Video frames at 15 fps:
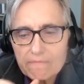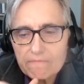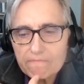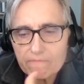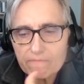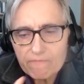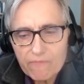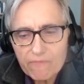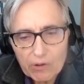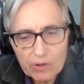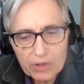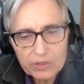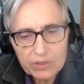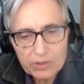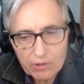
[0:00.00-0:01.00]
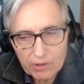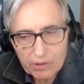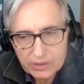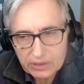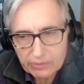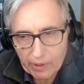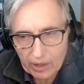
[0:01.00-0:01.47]
very
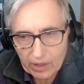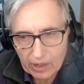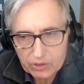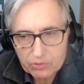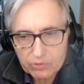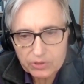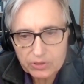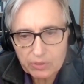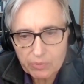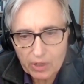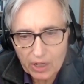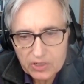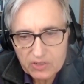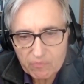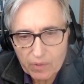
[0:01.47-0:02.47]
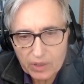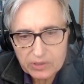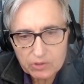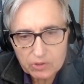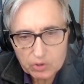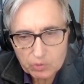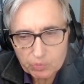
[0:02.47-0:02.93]
curious about electrical stimulation of
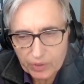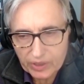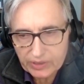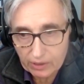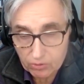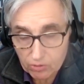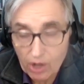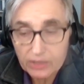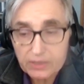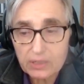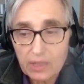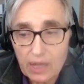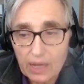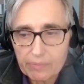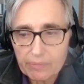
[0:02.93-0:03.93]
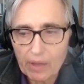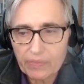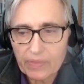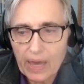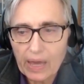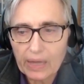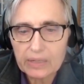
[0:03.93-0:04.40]
muscles because I talked a lot about
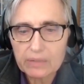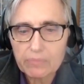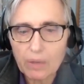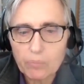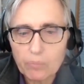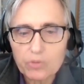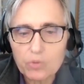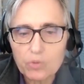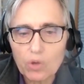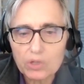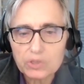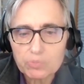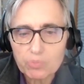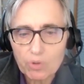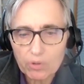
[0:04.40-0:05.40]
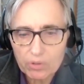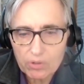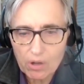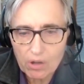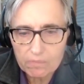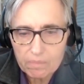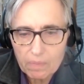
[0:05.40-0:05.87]
that in my book, The Wallace
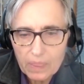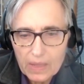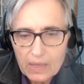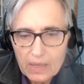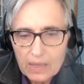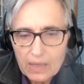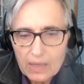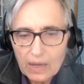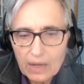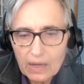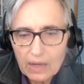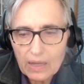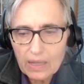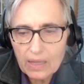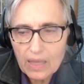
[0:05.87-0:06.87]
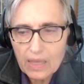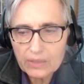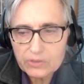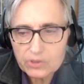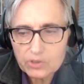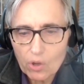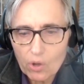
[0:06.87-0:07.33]
Protocol.
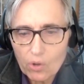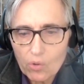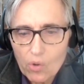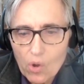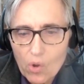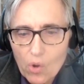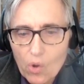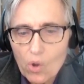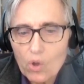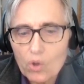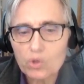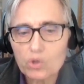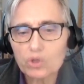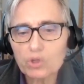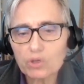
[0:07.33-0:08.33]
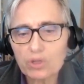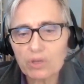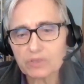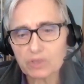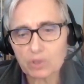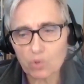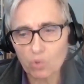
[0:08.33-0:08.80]
And so could you give
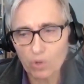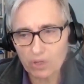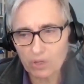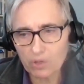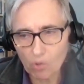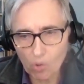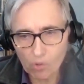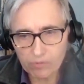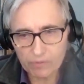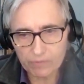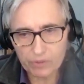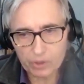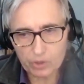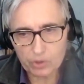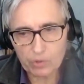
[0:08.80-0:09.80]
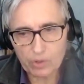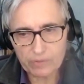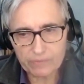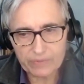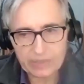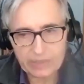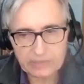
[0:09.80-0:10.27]
us a quick overview
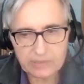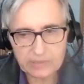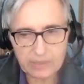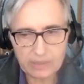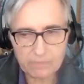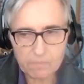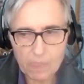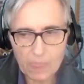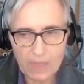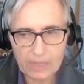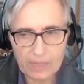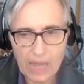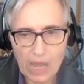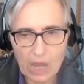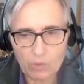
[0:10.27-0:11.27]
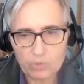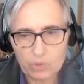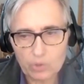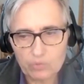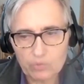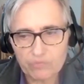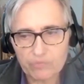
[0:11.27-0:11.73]
of E Stim and how
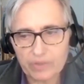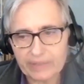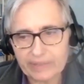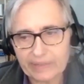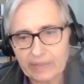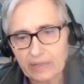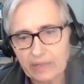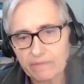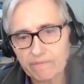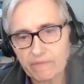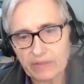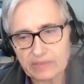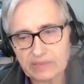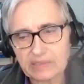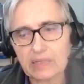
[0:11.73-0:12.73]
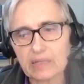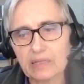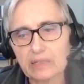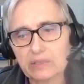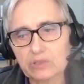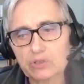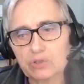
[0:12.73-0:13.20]
new Fit fits
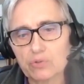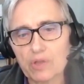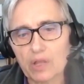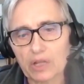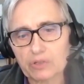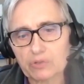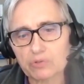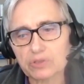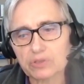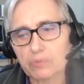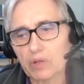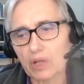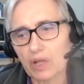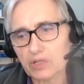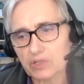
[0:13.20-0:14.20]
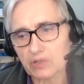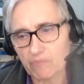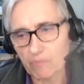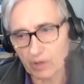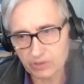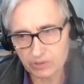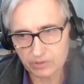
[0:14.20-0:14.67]
into the electrical stimulation of
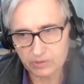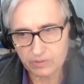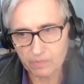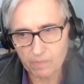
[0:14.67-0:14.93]
muscles?